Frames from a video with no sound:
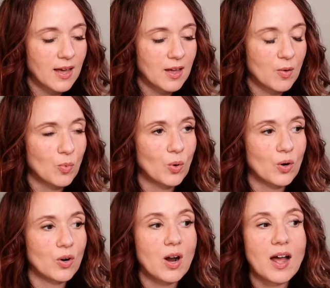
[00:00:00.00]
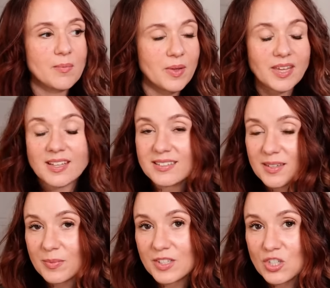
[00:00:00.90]
them, or I'm making
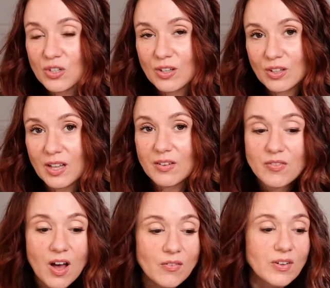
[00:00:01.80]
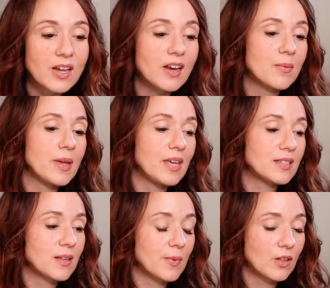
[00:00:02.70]
some this year that look like velvet, I'm making
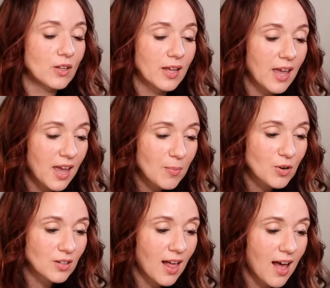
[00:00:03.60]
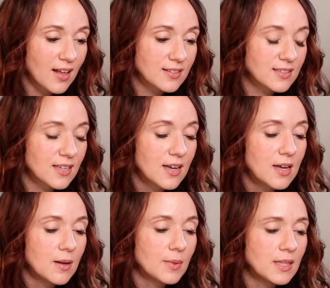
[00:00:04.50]
some that look like amber glass.
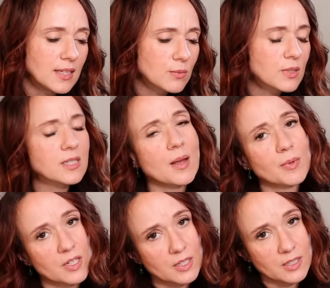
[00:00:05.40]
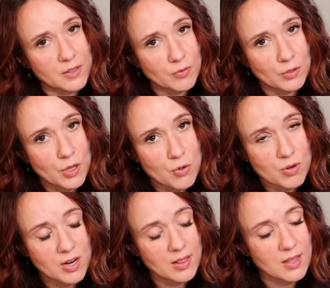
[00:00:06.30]
But these ones I'm gonna leave
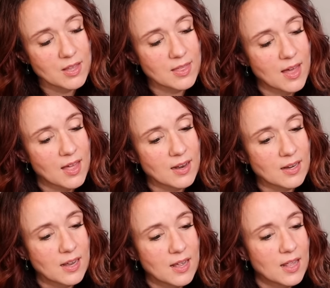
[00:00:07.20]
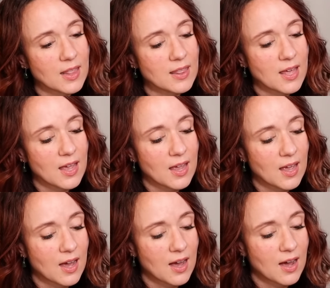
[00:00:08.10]
alone. I think that
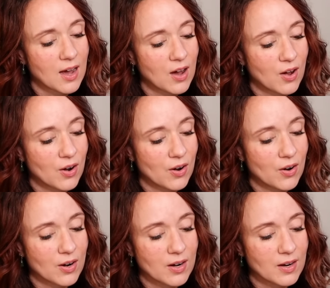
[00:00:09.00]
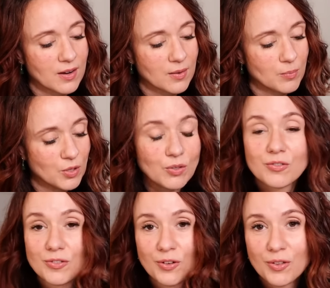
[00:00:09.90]
they are
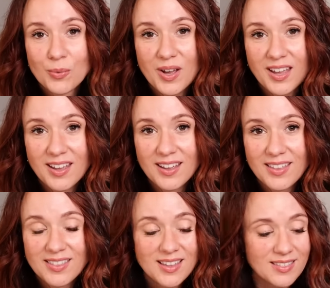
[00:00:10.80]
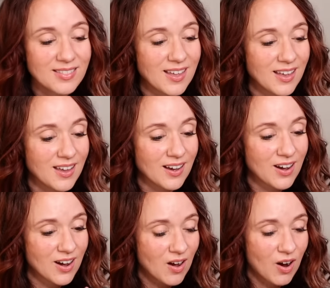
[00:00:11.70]
beautiful the way that they
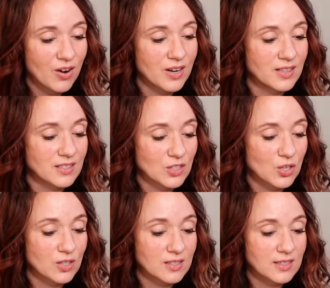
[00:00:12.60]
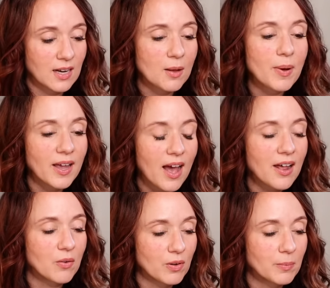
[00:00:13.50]
are in this current state. I might
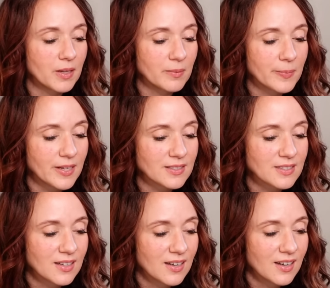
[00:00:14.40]
add a ribbon, but